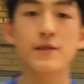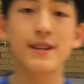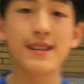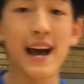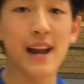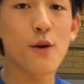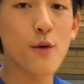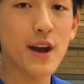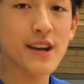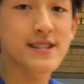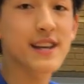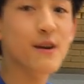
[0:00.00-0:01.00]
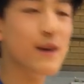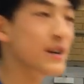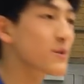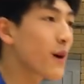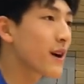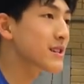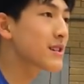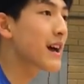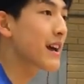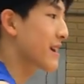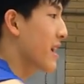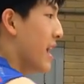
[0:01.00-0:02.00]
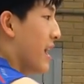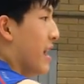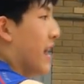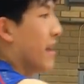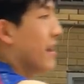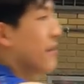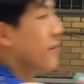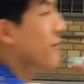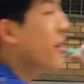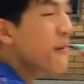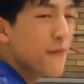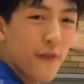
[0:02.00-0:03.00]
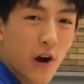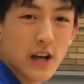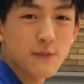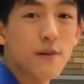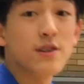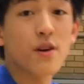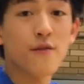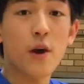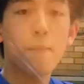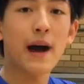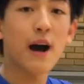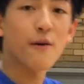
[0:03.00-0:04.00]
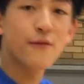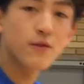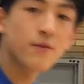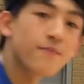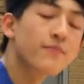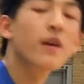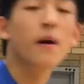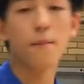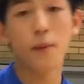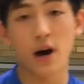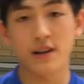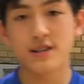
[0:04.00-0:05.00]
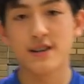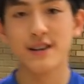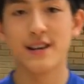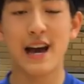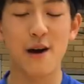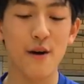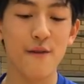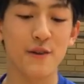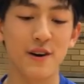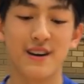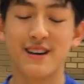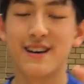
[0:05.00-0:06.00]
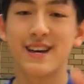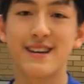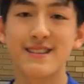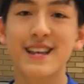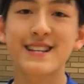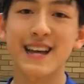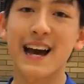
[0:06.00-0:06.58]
the Nano Ray series, where it's like very fast, but not very powerful. But however, in this